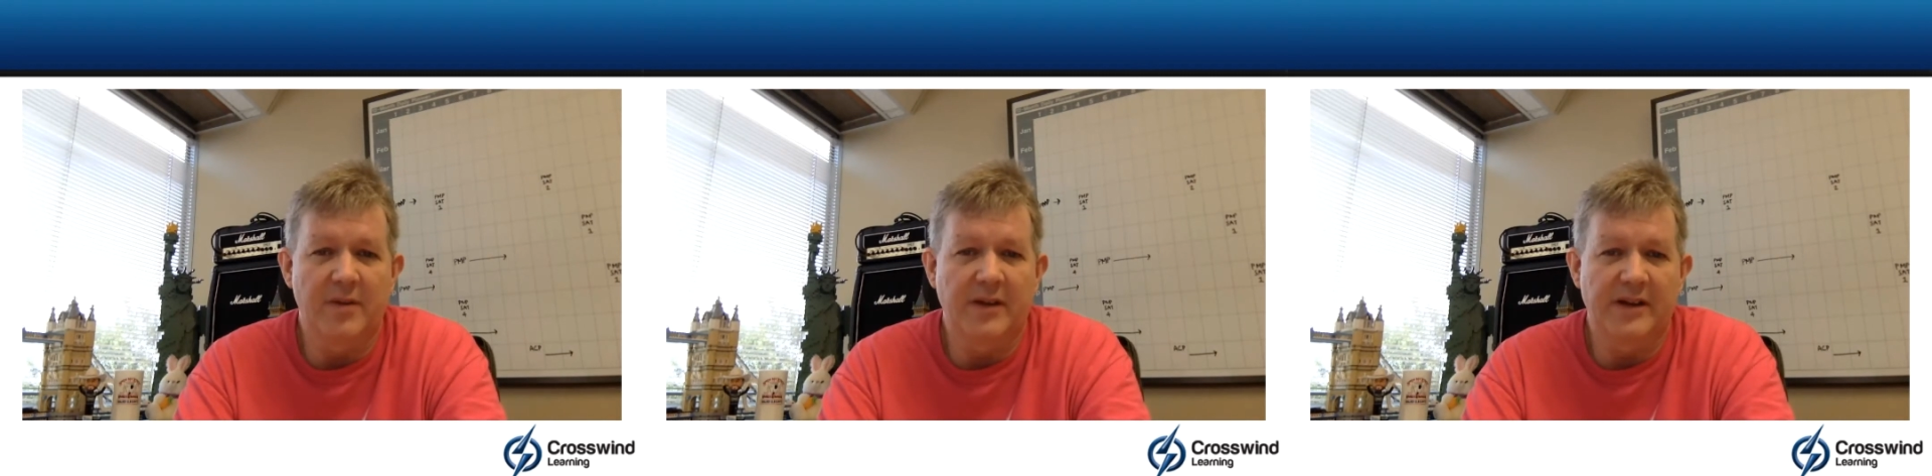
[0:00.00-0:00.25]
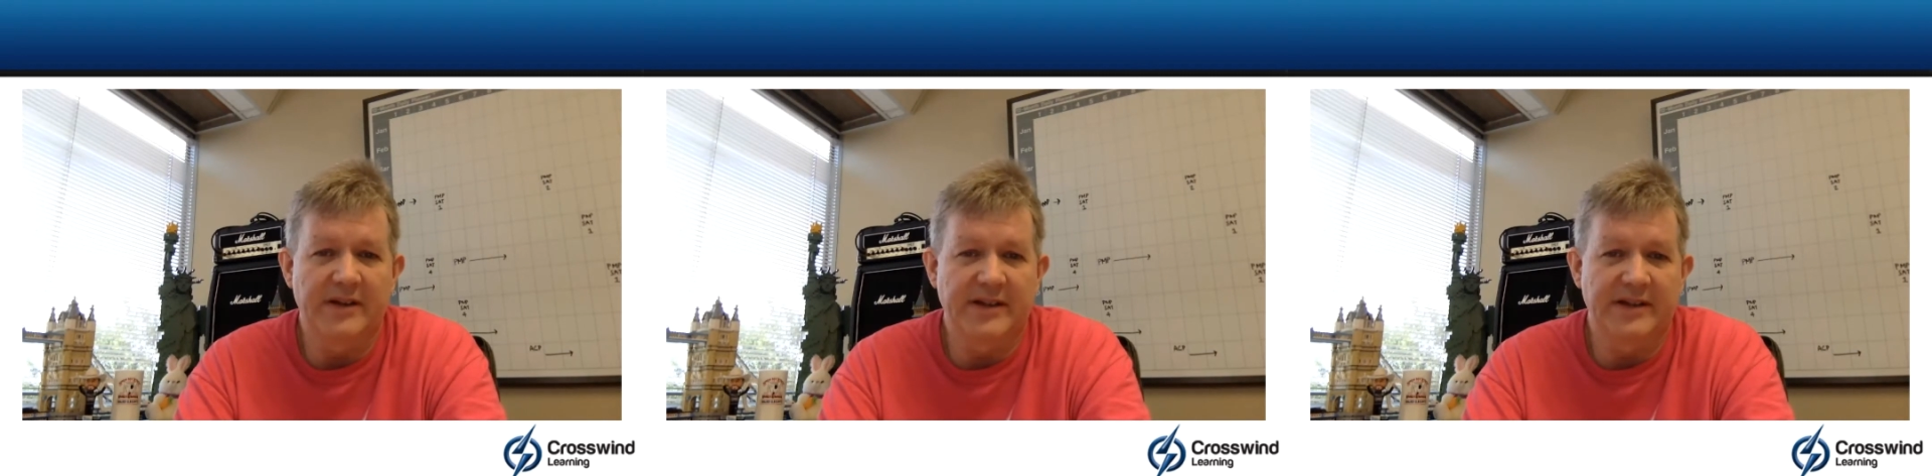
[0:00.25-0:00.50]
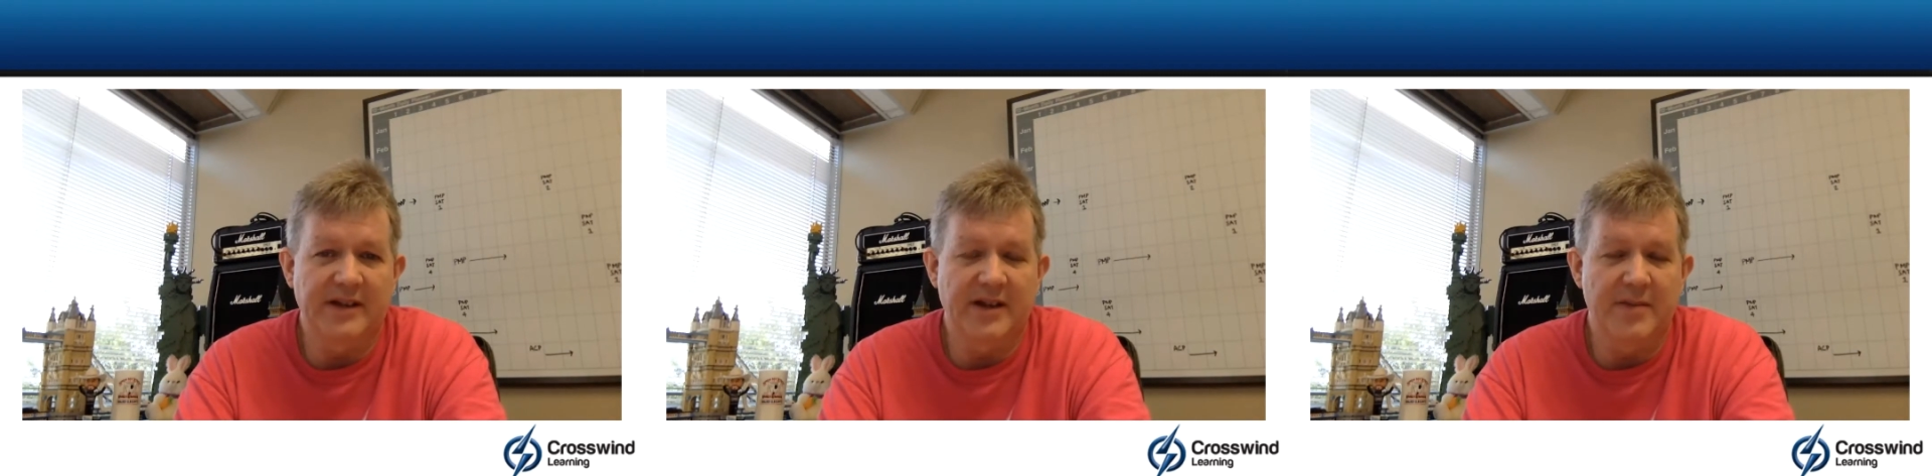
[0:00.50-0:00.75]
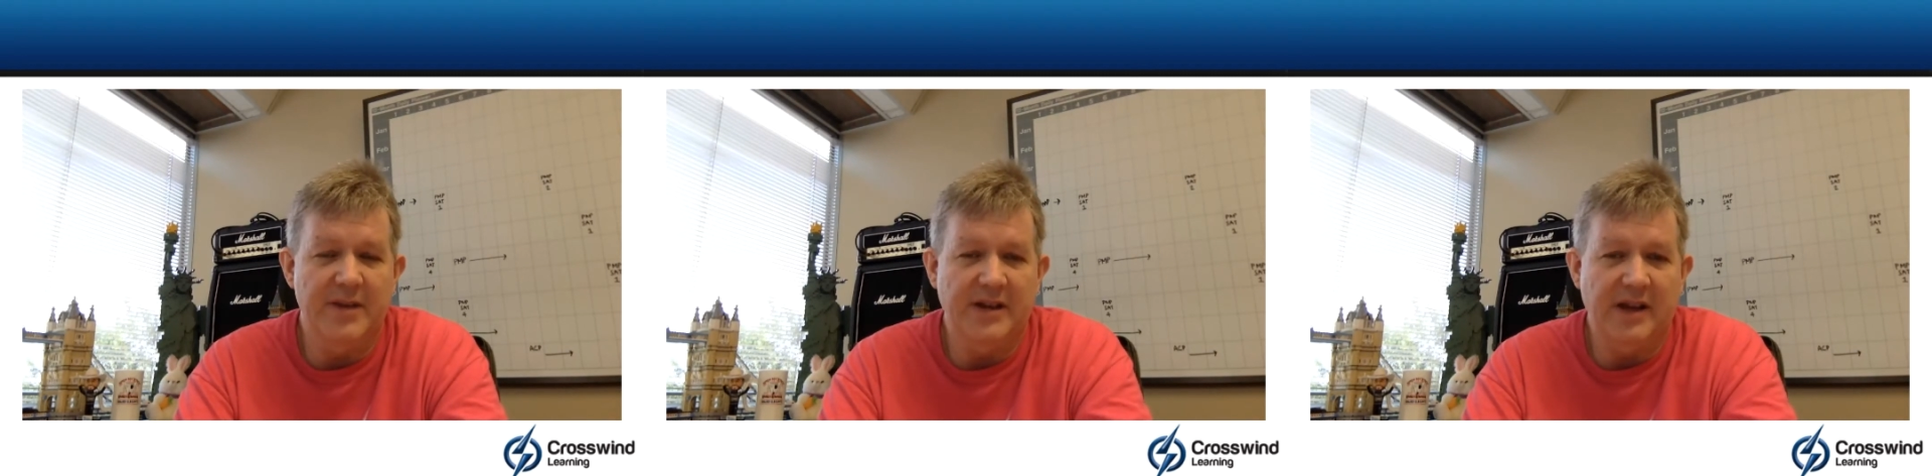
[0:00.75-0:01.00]
because that's going
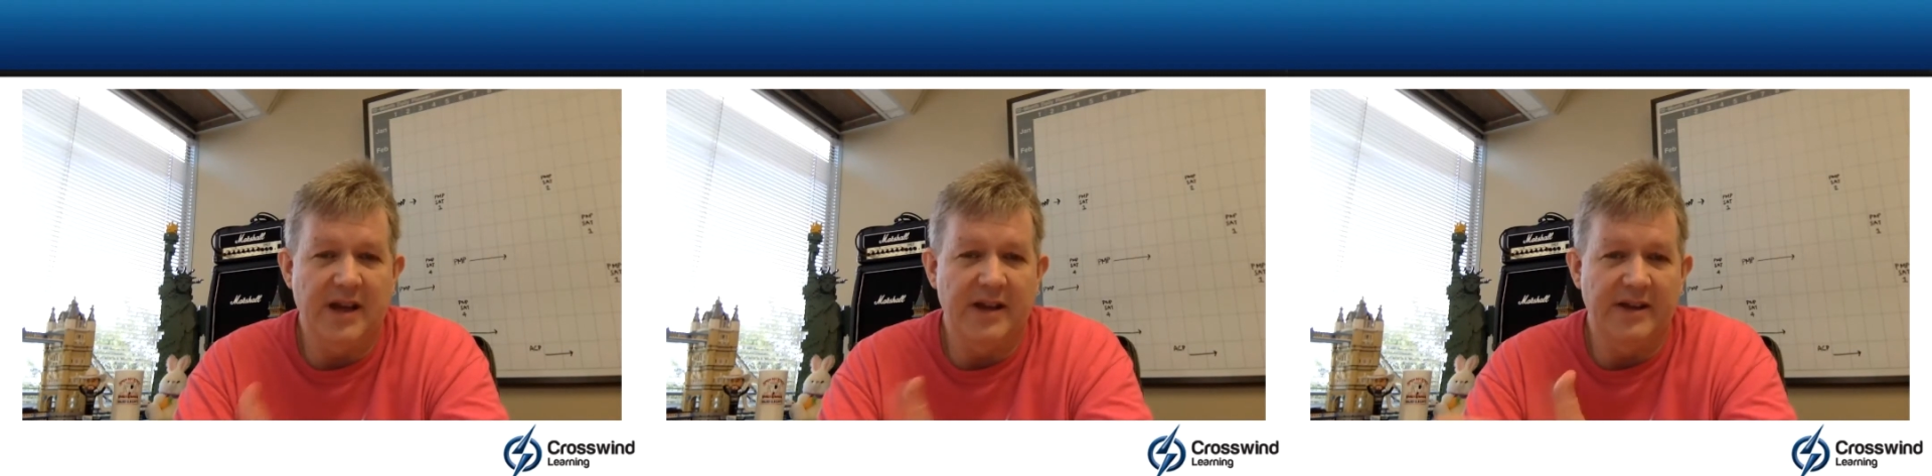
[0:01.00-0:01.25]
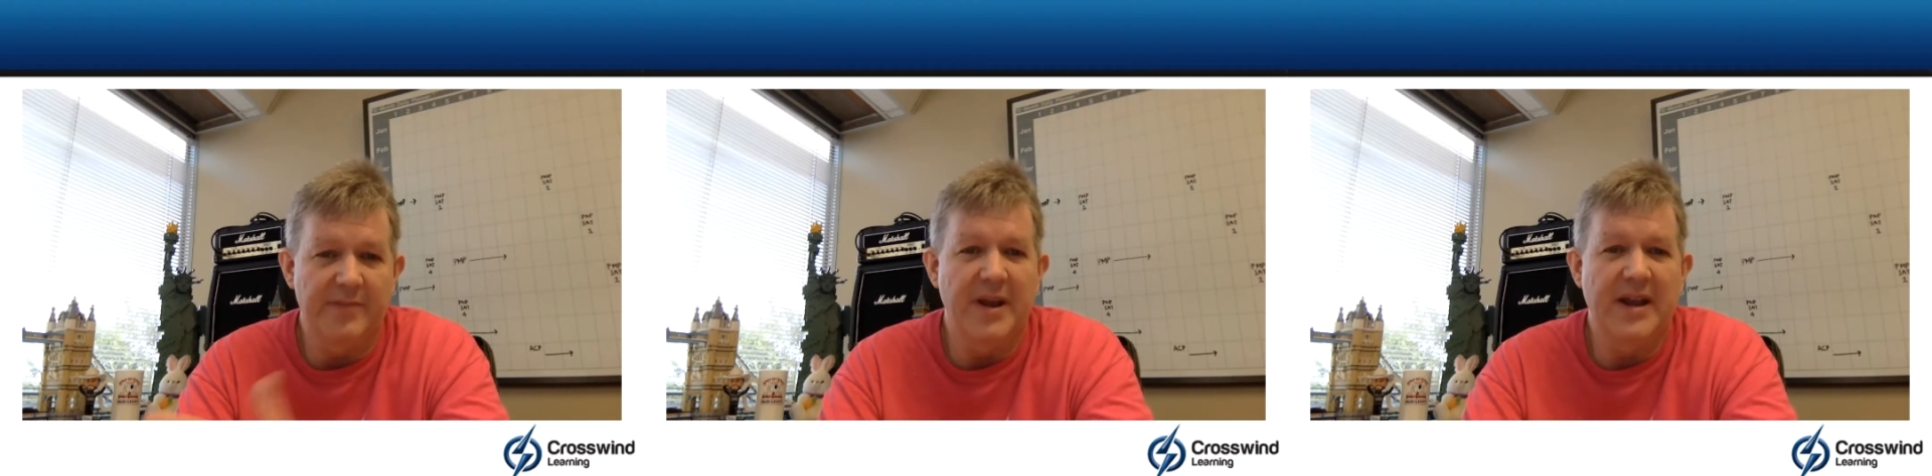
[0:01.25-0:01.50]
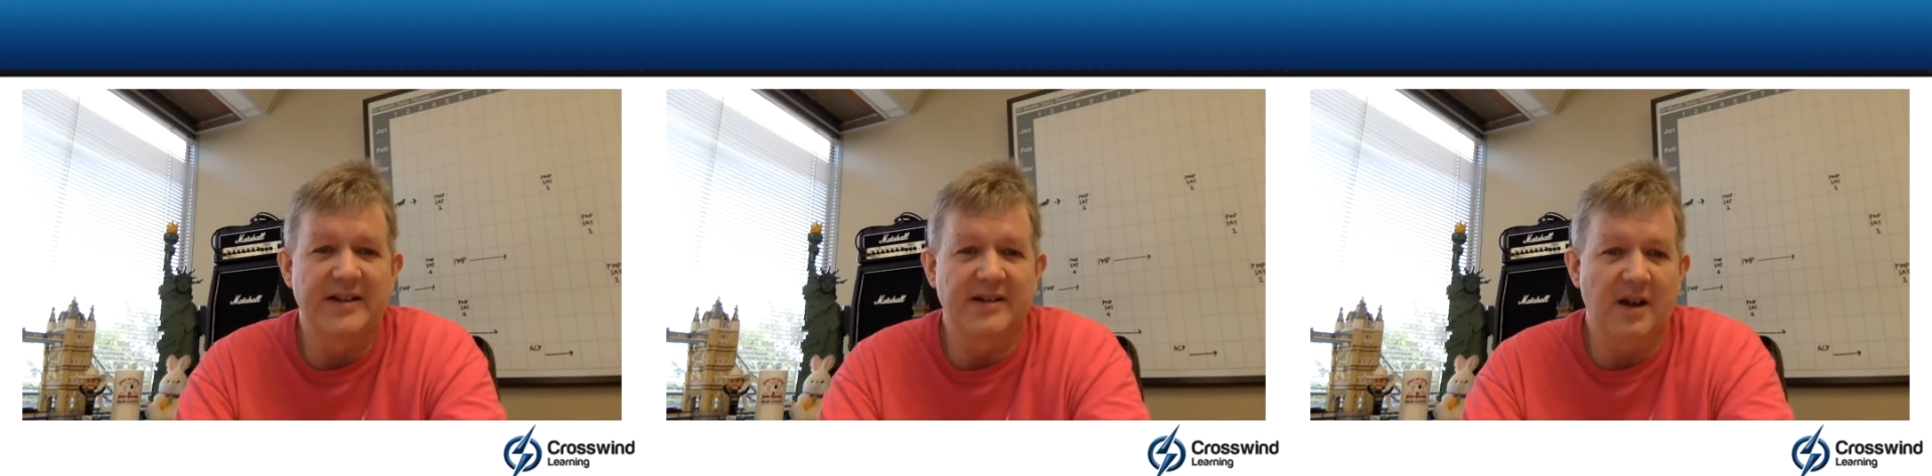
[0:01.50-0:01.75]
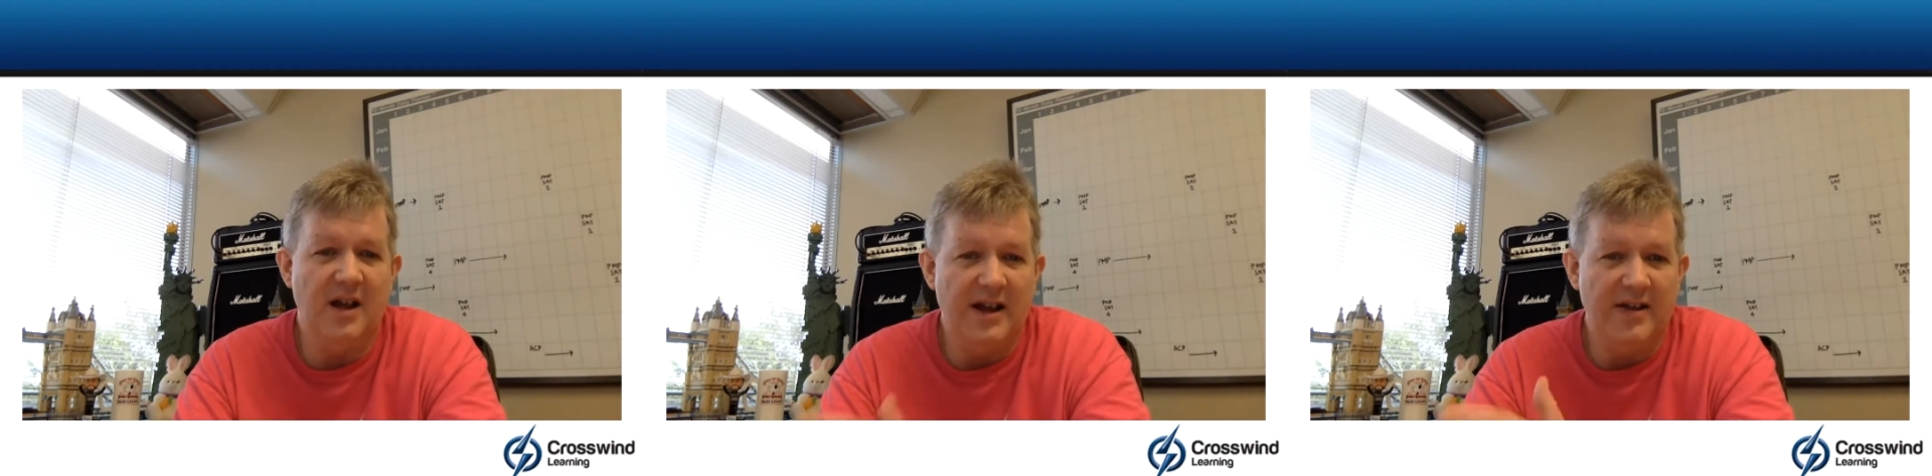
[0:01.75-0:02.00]
to be kind of the
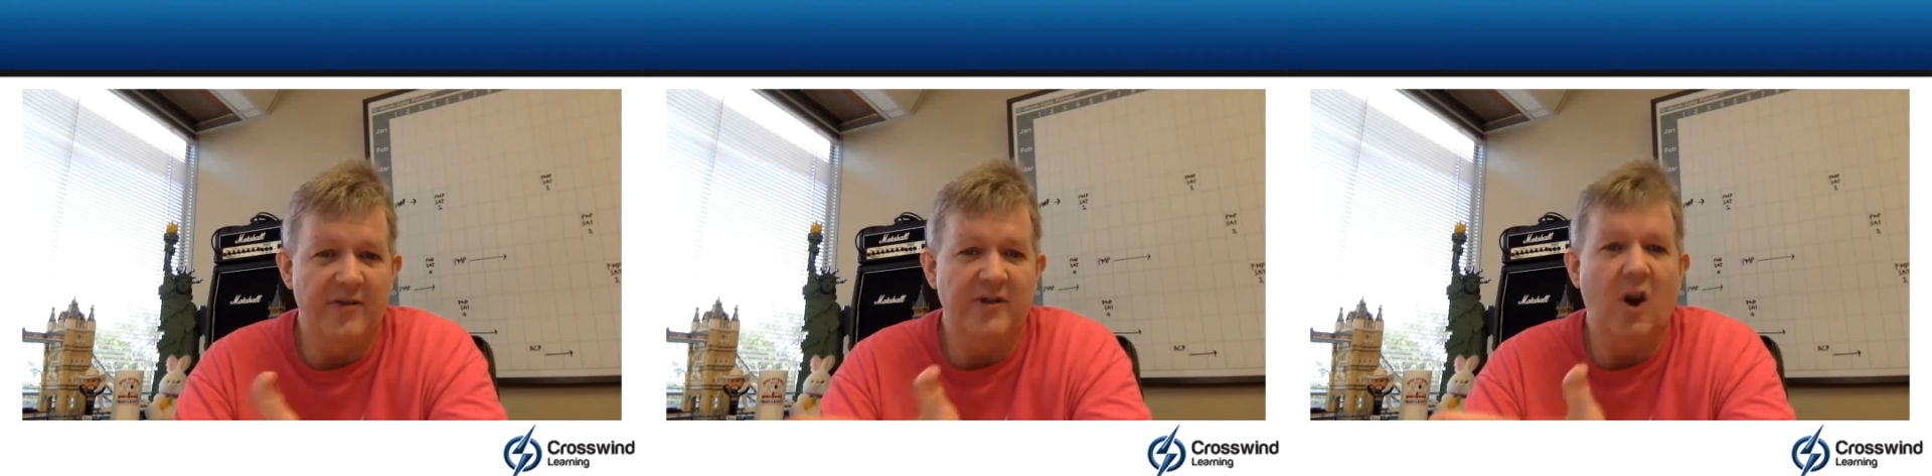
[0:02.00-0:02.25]
baseline or